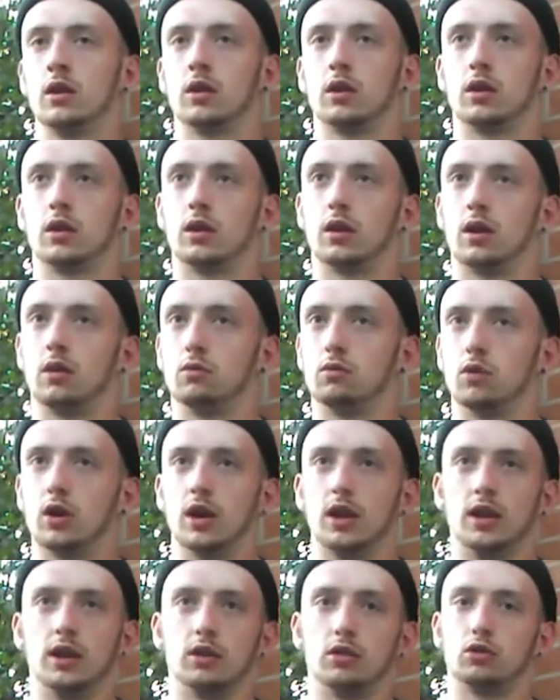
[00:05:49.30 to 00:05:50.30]
You know,
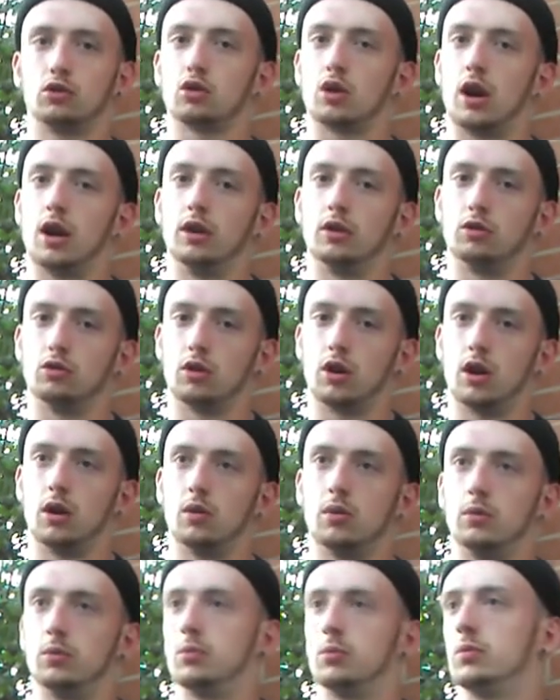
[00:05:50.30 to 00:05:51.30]
really try and
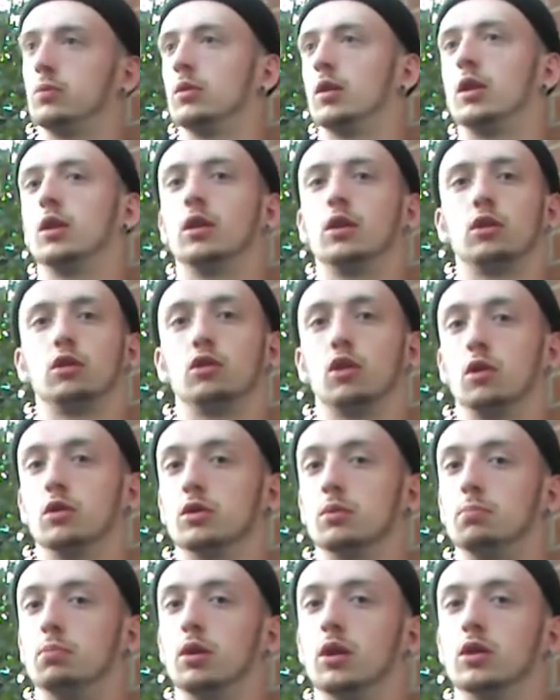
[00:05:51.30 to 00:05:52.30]
grow as
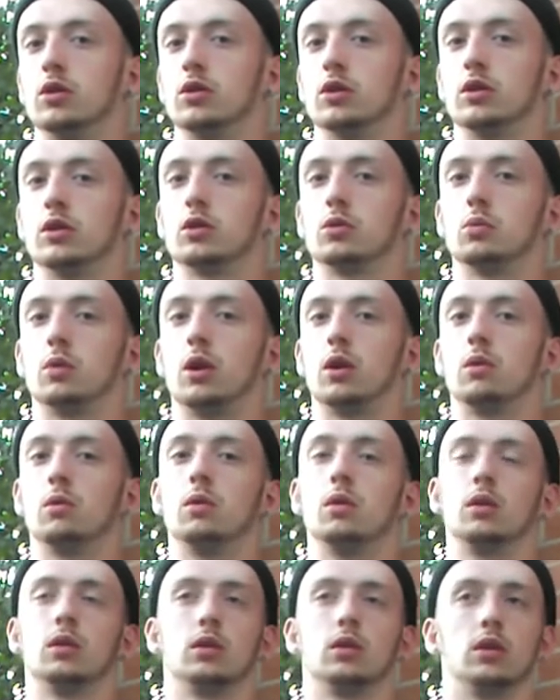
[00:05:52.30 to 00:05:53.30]
a person as well.
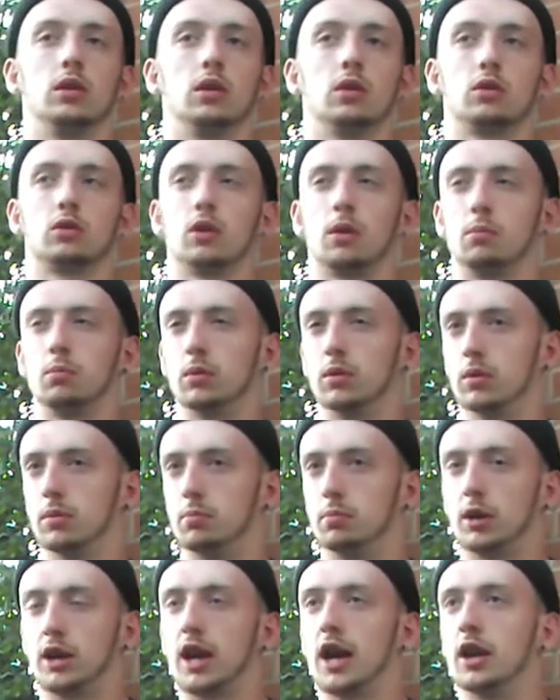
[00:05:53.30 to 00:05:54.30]
You know, because I'll be
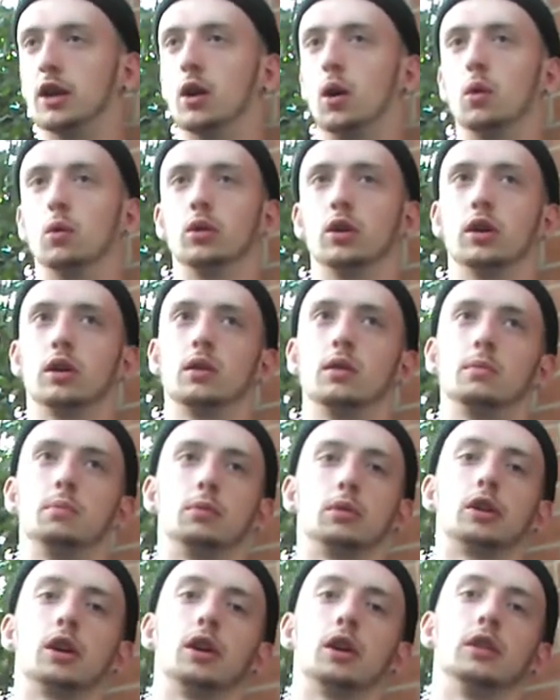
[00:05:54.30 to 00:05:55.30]
getting older,
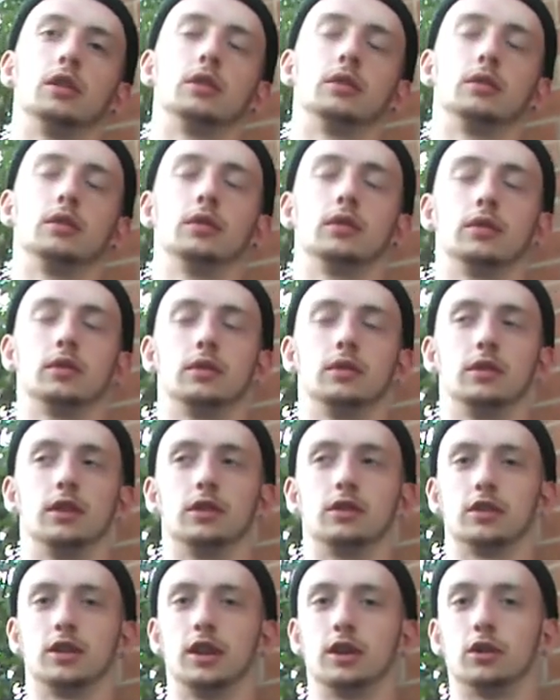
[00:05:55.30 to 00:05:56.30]
be going as
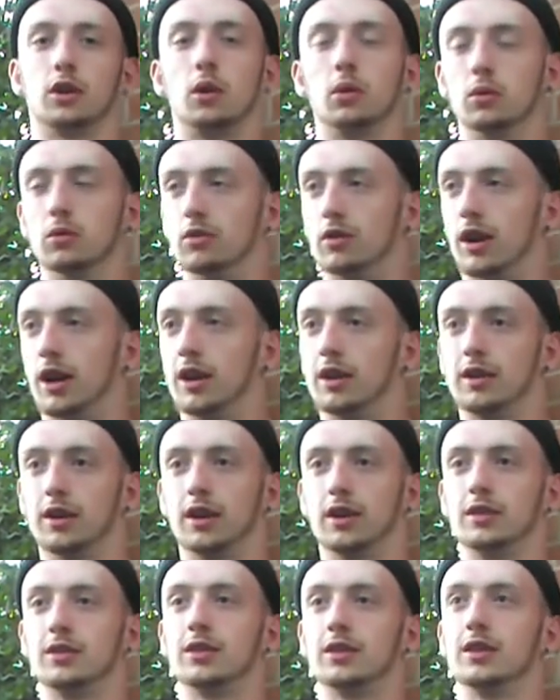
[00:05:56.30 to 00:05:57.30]
an adult then,
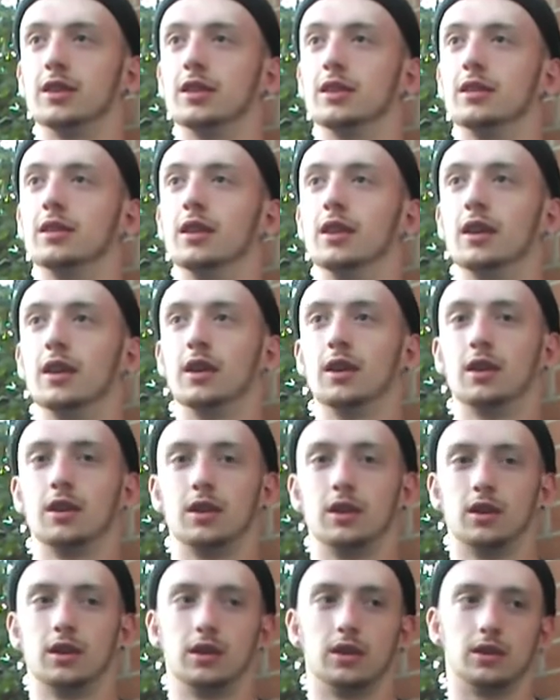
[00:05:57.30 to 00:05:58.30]
18, you
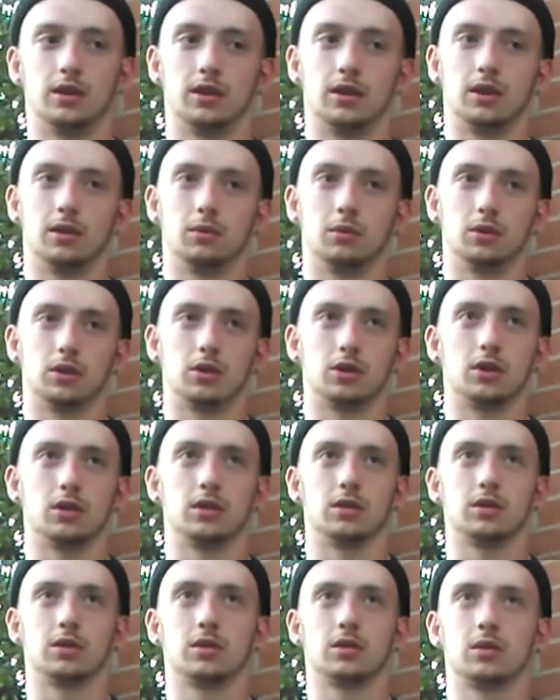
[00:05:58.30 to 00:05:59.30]
know, which
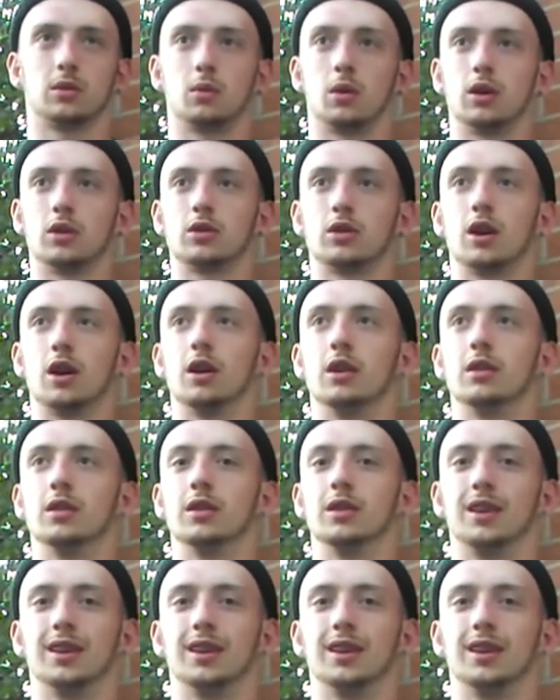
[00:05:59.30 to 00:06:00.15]
is quite scary.